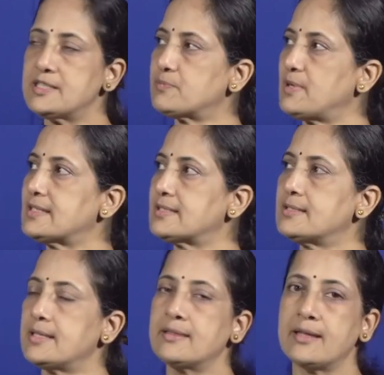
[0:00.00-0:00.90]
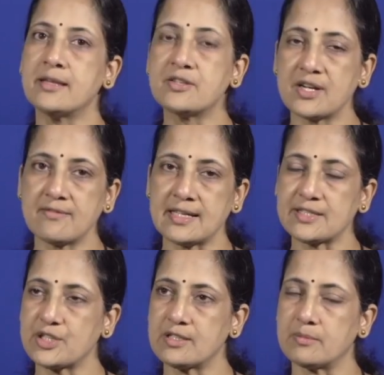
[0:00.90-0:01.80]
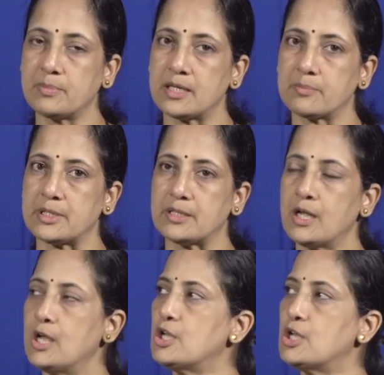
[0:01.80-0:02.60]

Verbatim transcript: is present in the intravascular compartment.